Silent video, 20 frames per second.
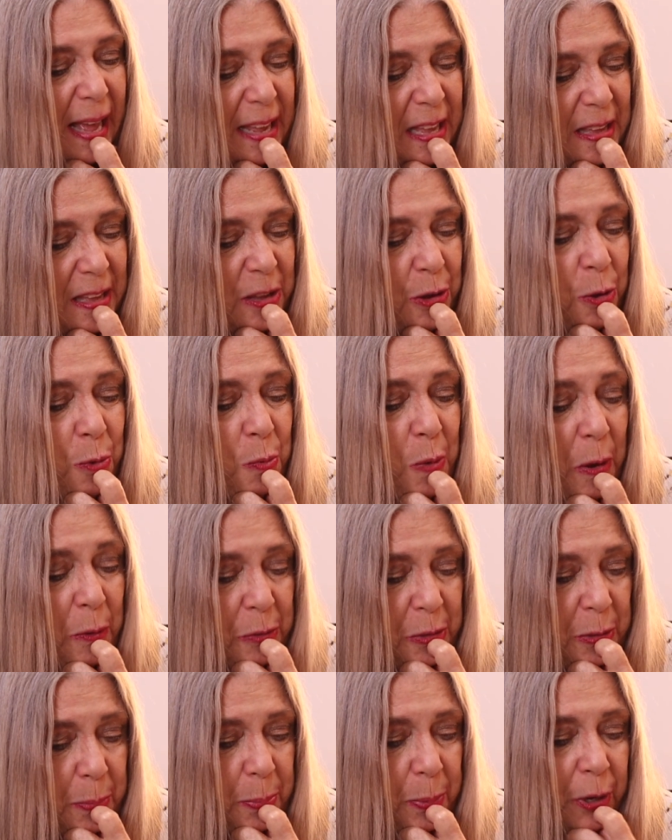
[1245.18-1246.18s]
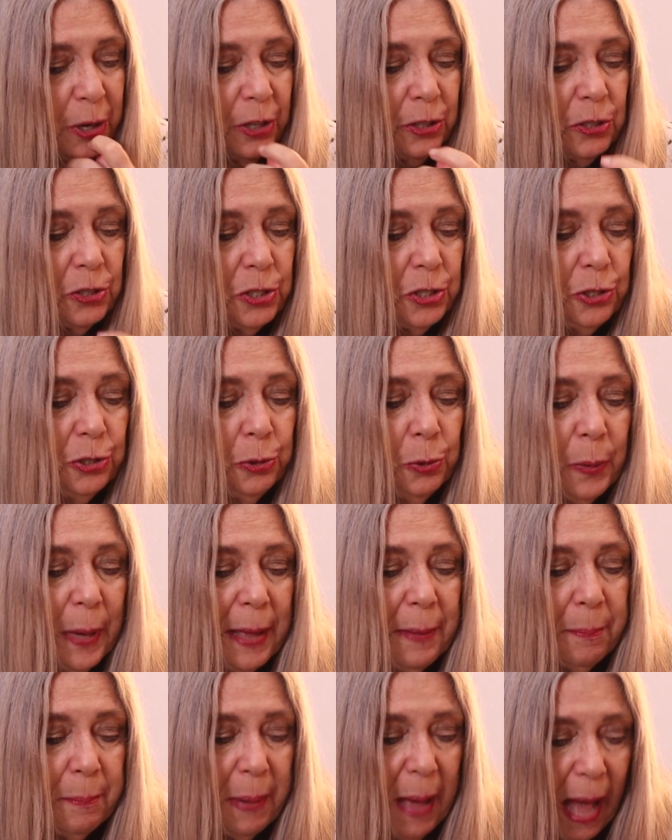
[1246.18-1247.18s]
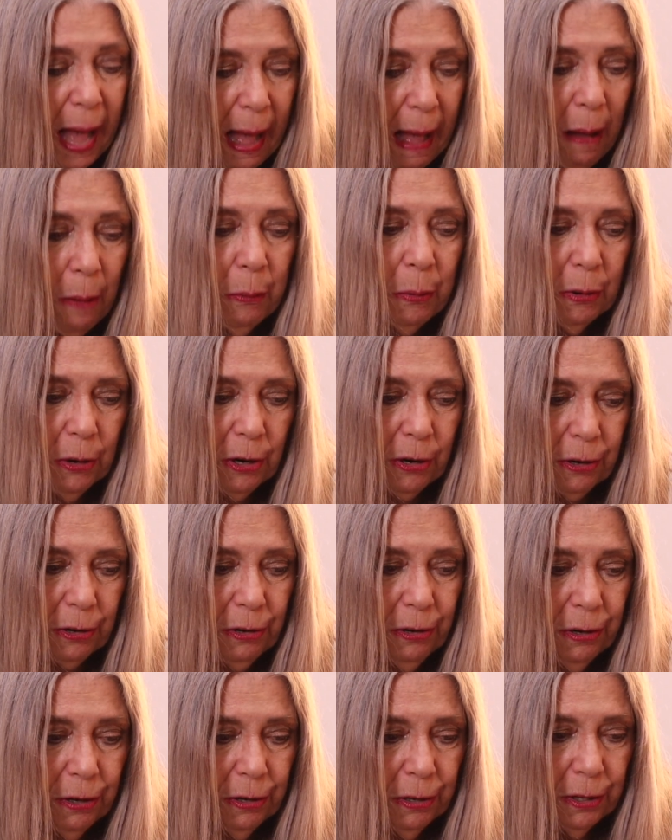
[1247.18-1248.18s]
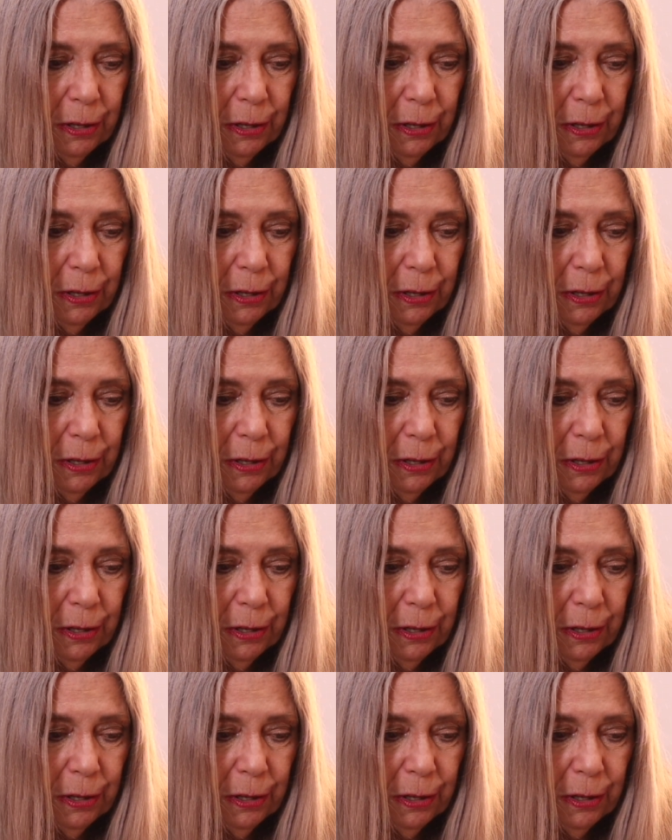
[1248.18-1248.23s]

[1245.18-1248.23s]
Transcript: you wrote the book to empower